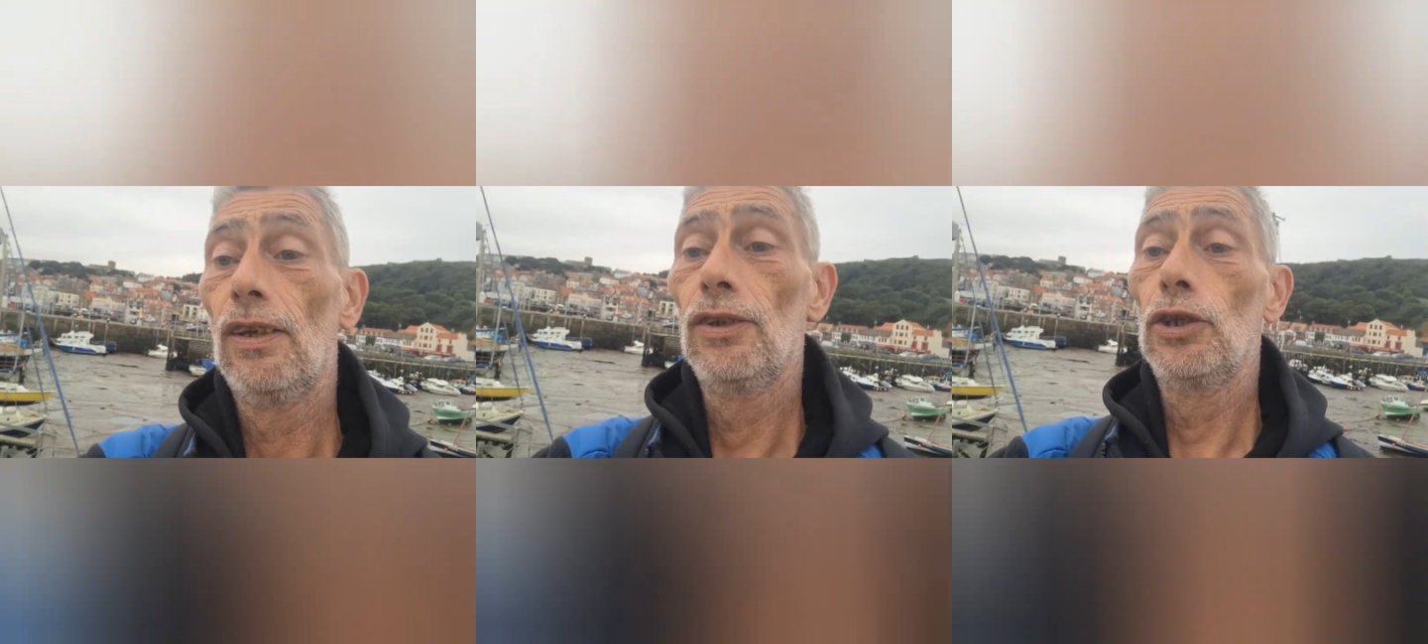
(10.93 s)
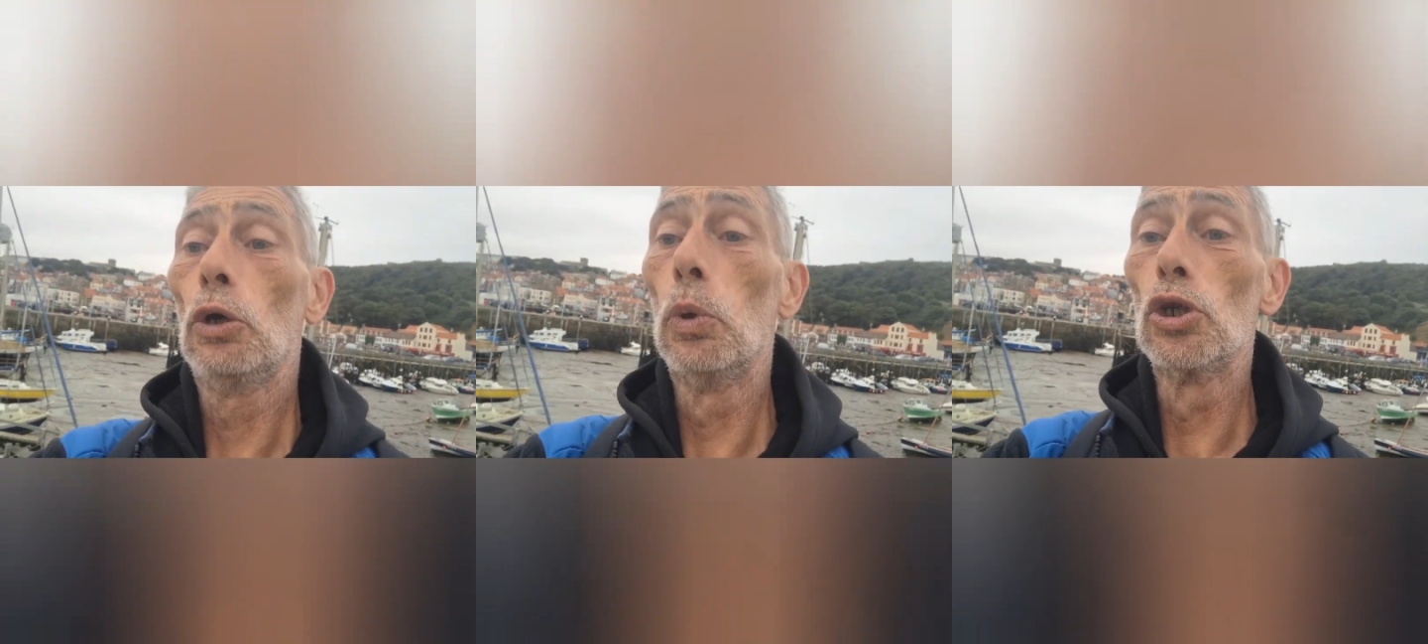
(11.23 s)

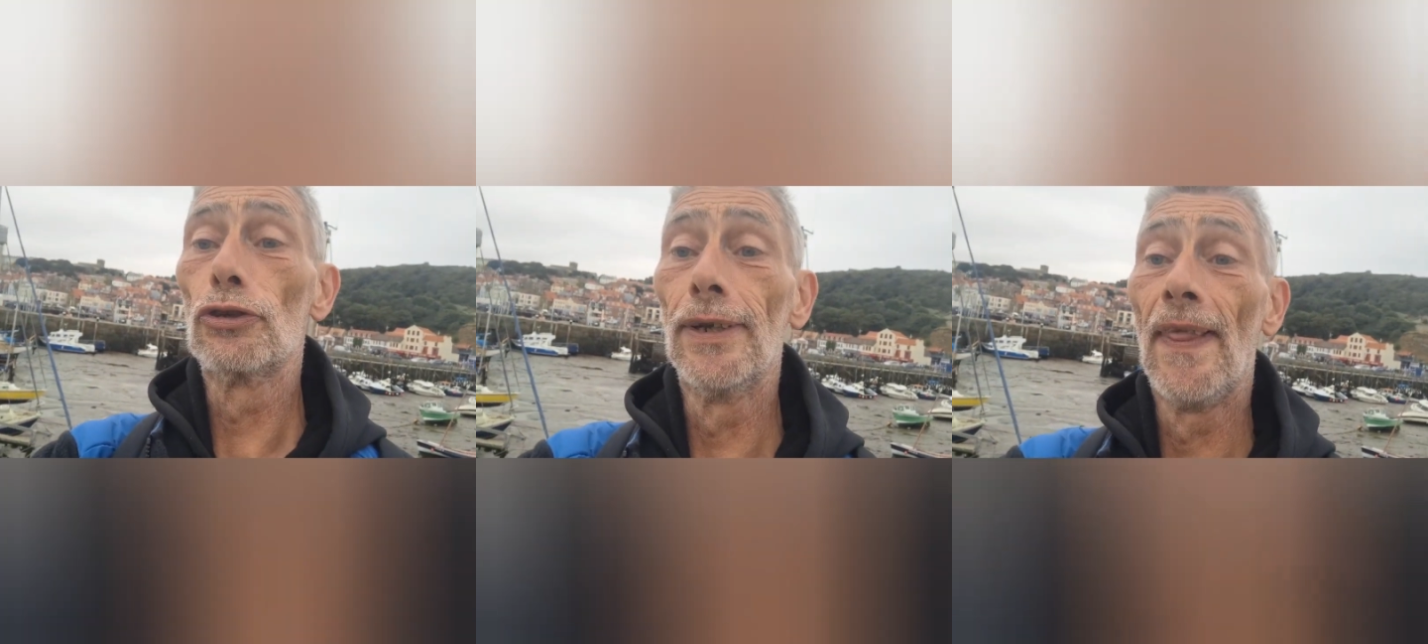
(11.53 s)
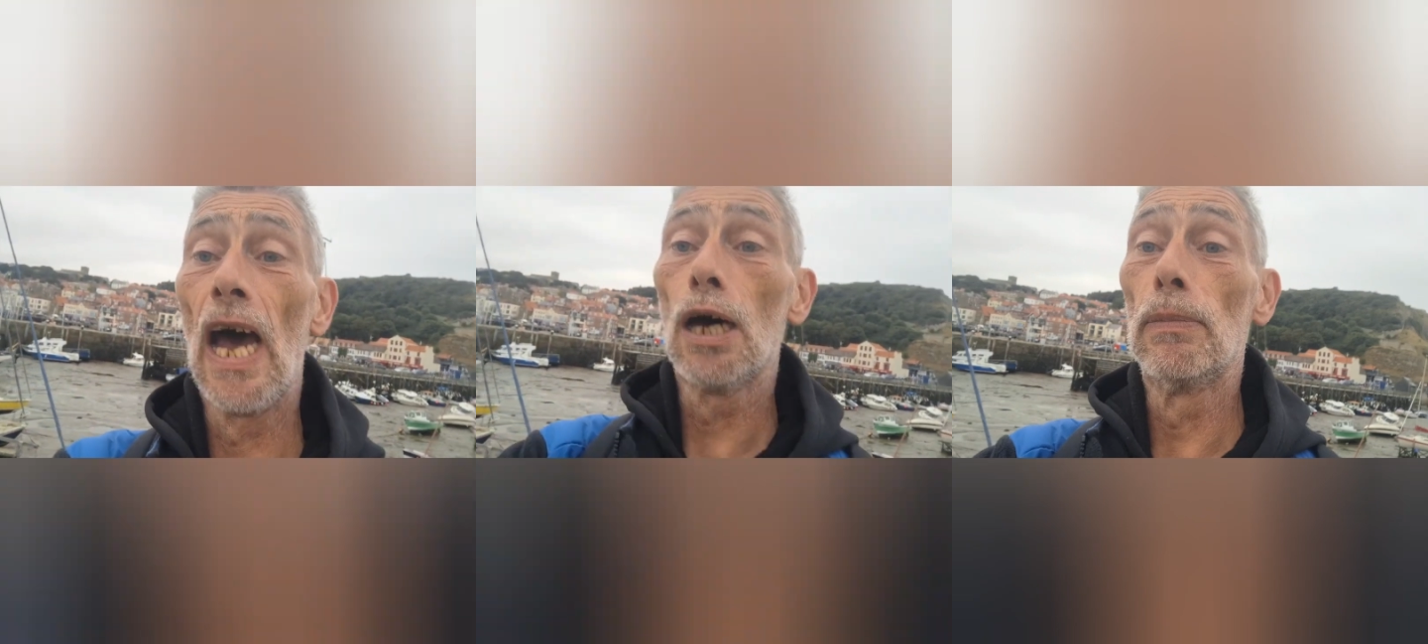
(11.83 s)
No water in the
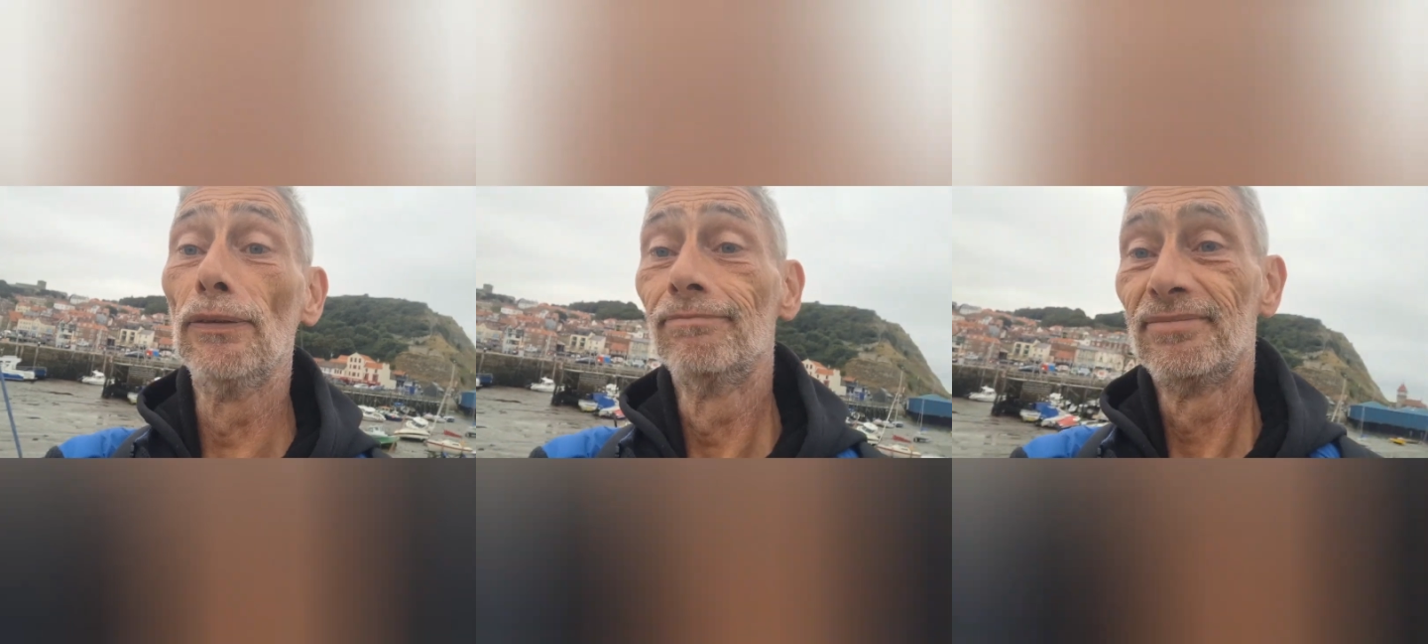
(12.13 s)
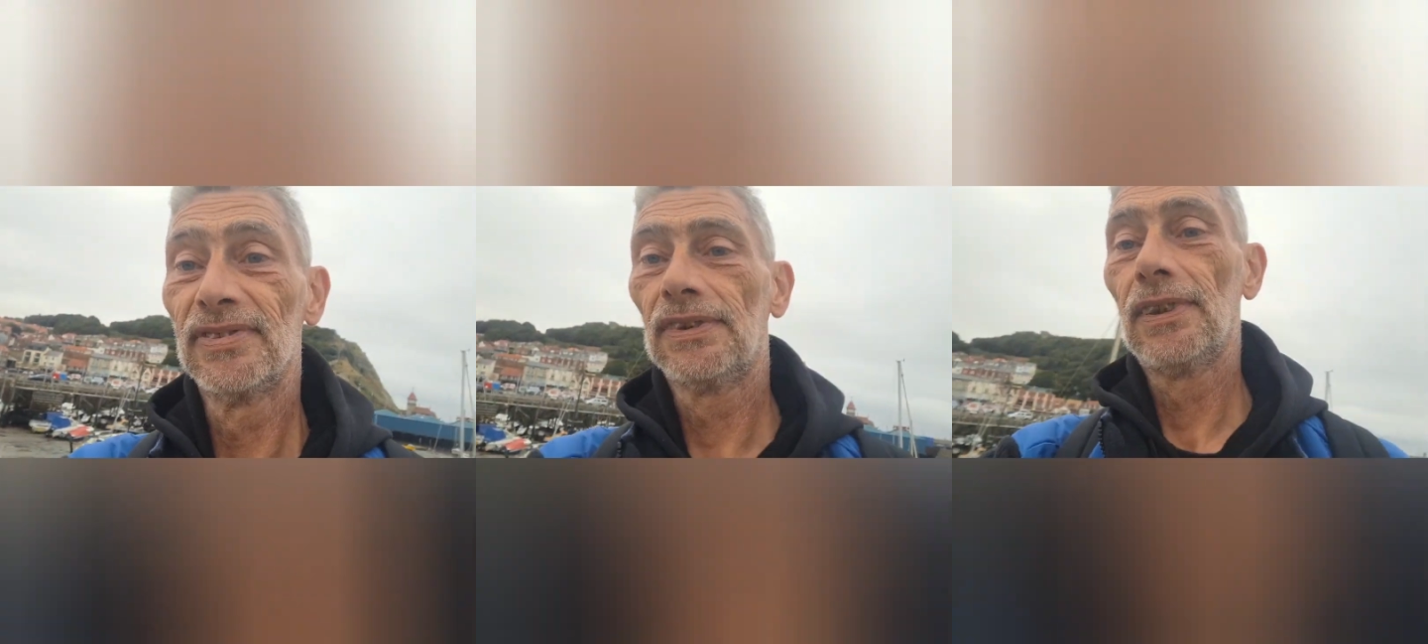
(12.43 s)
harbour.
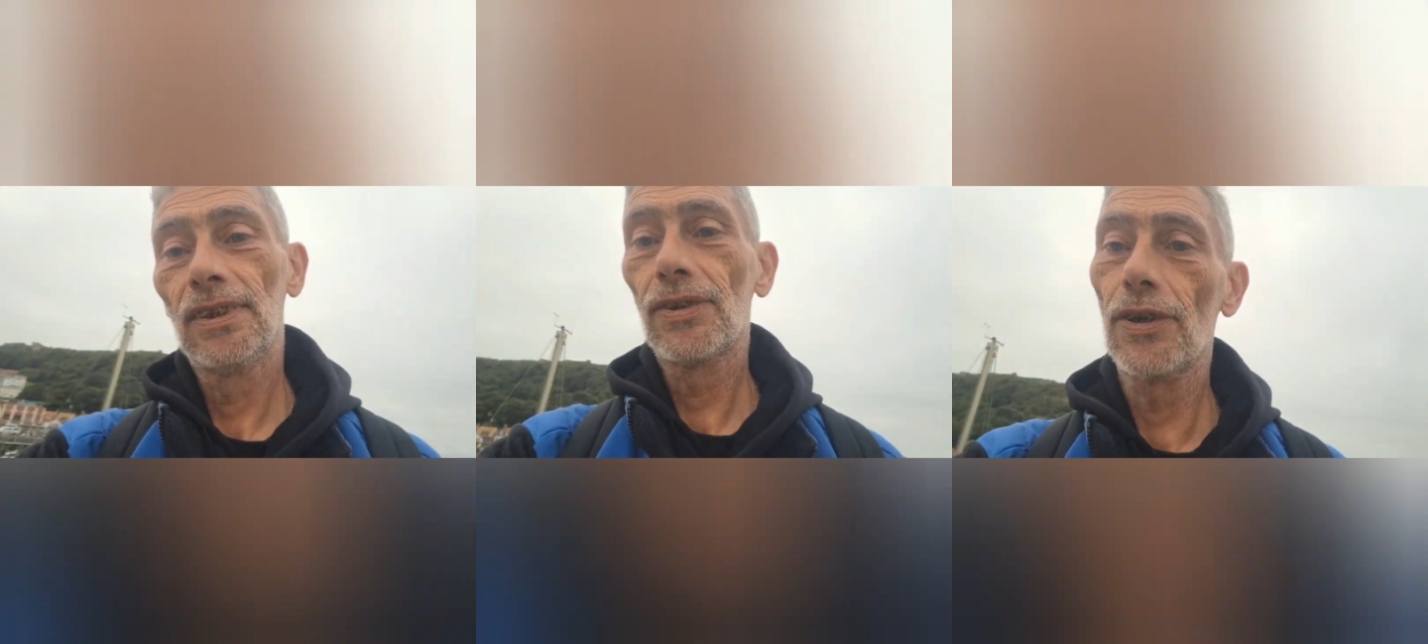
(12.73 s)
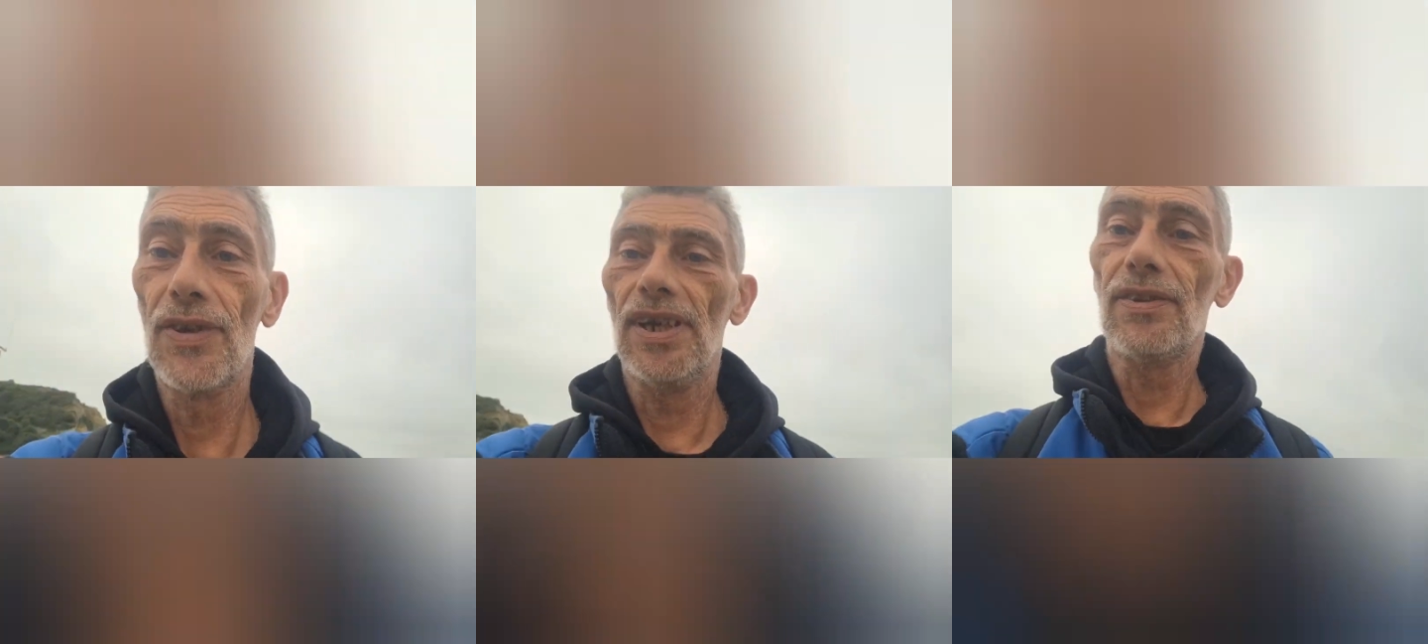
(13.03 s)
It's
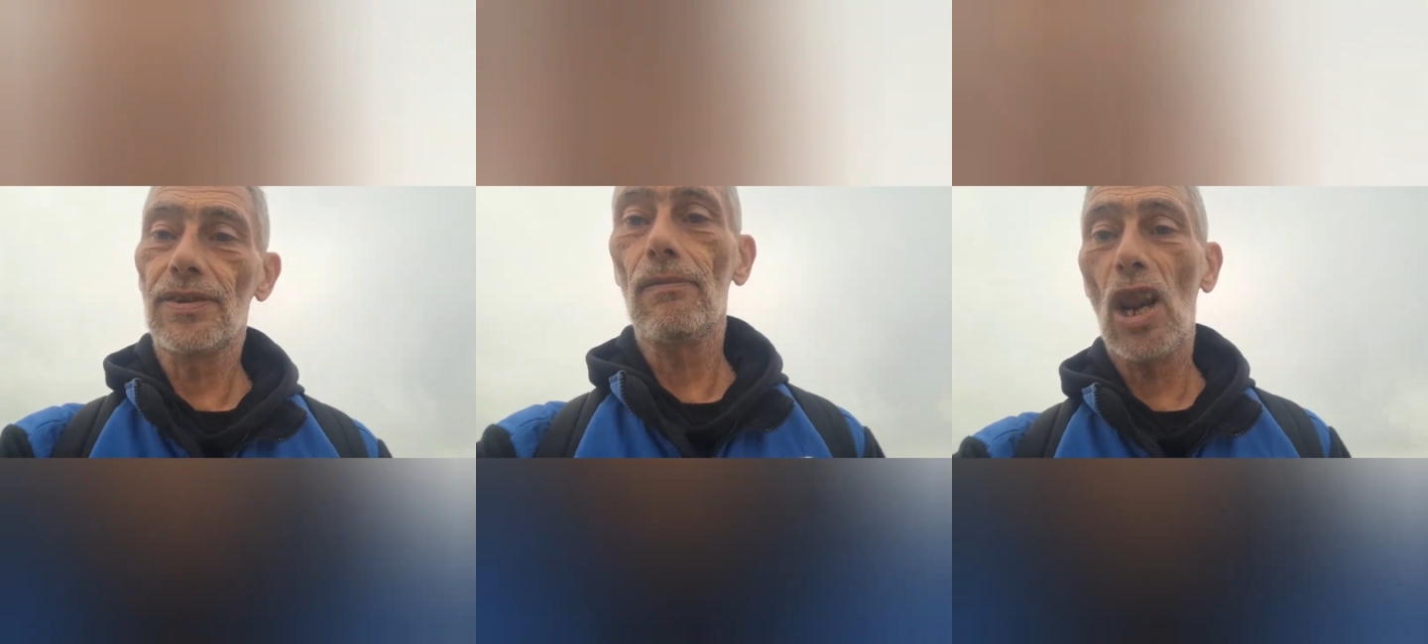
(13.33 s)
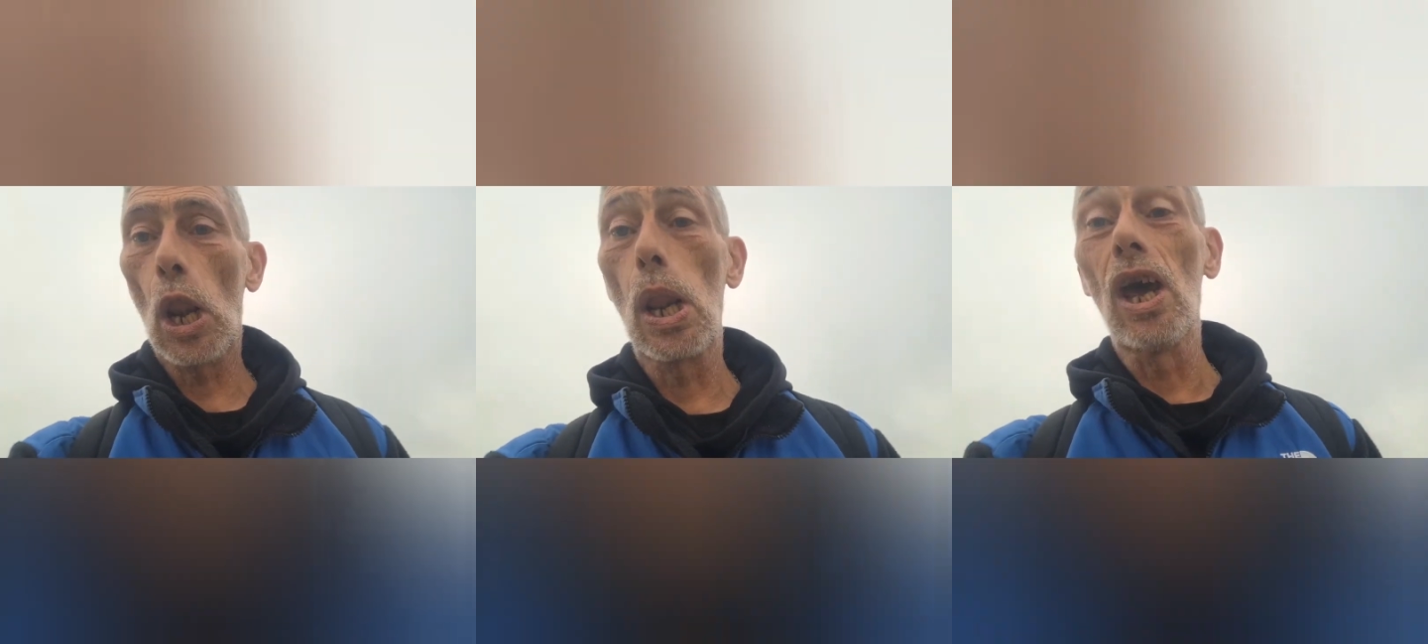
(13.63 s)
because it's
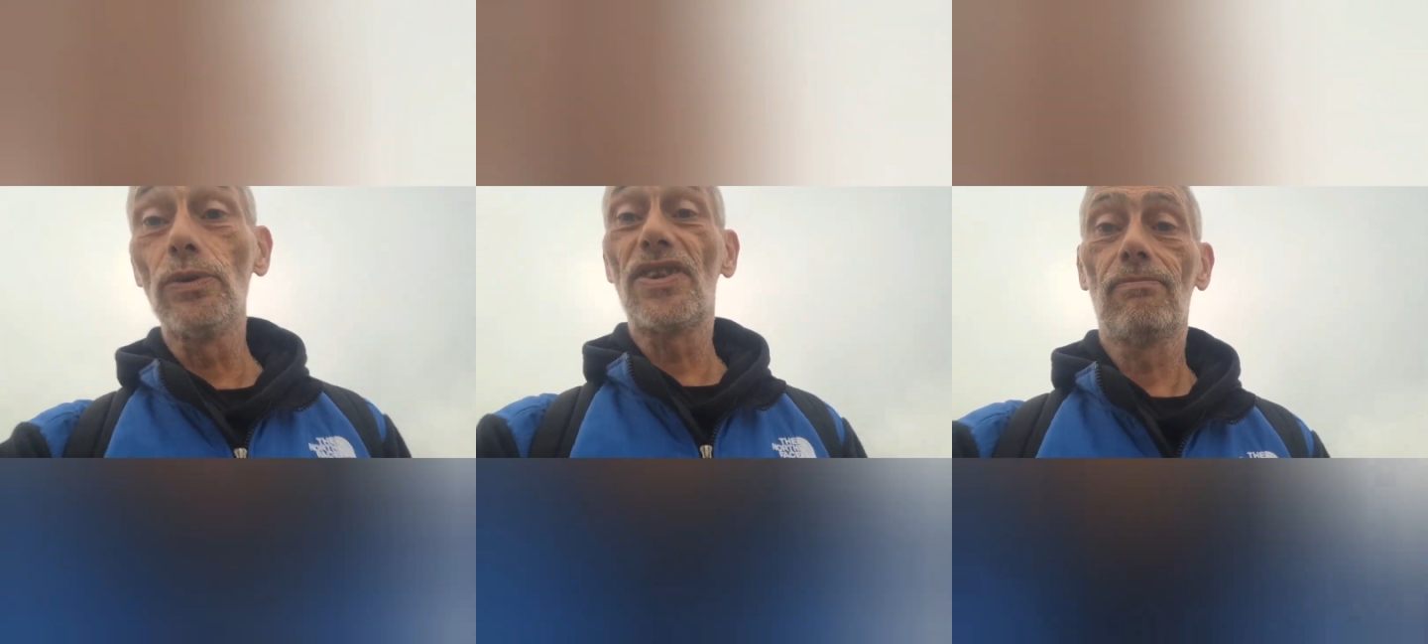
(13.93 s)
low